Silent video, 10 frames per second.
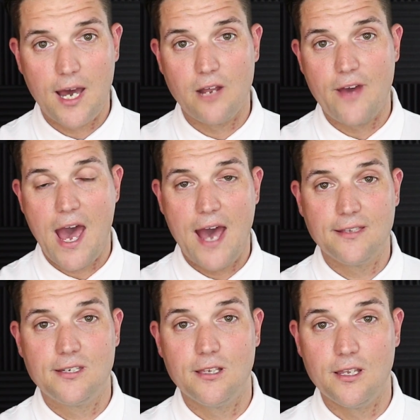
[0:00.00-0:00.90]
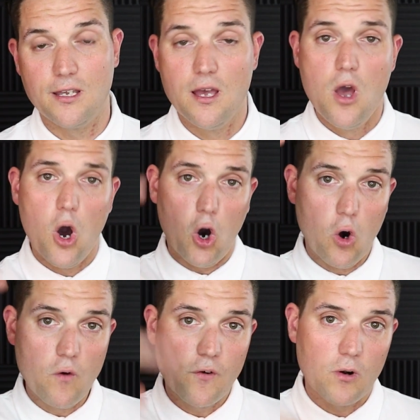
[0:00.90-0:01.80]
kind of add to the
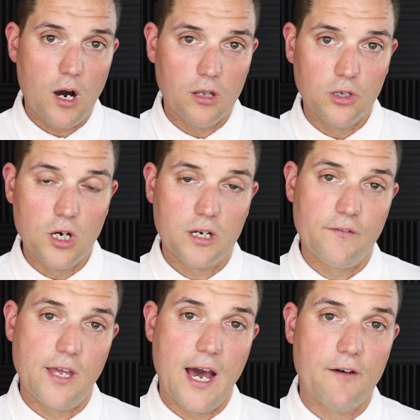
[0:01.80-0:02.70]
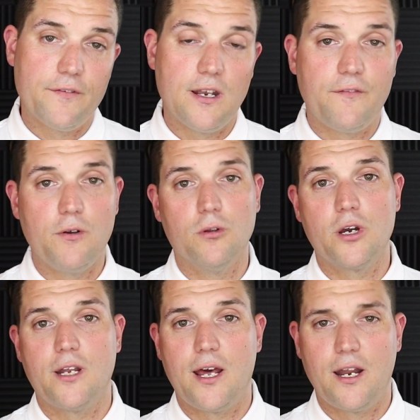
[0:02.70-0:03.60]
overall look of the outfit. If you were
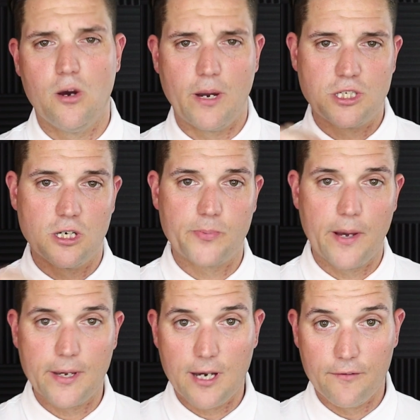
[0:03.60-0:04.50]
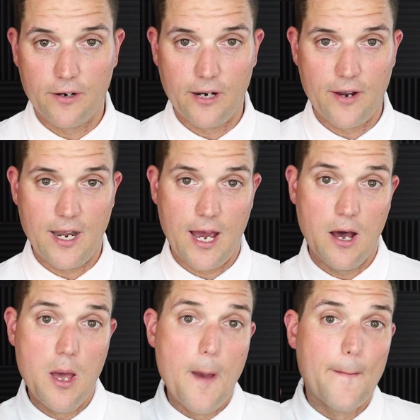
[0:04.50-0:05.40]
looking at it, I know my shirt's probably covering it right
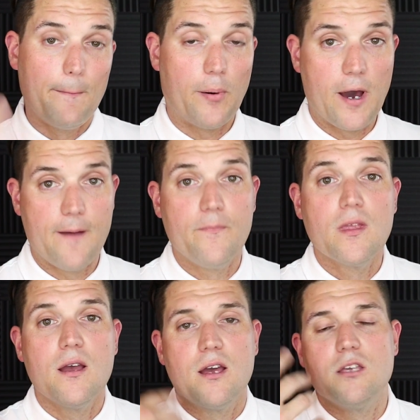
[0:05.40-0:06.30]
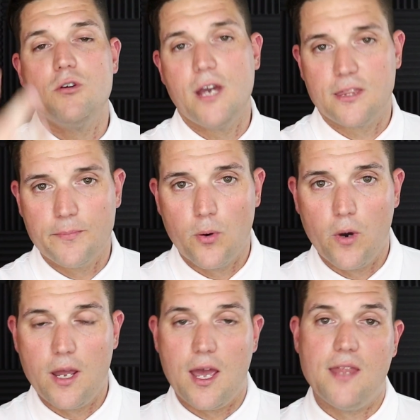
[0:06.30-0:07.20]
now, but you get the
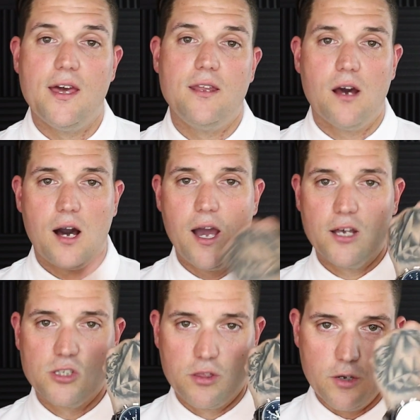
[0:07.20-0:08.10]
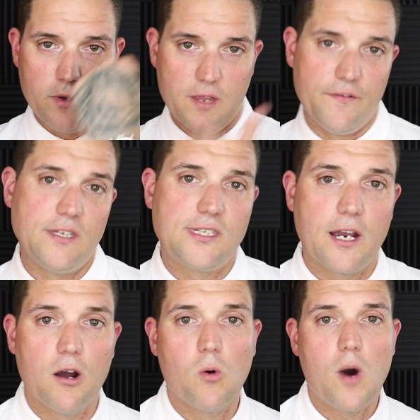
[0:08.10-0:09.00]
point. And then I also threw in the Vincero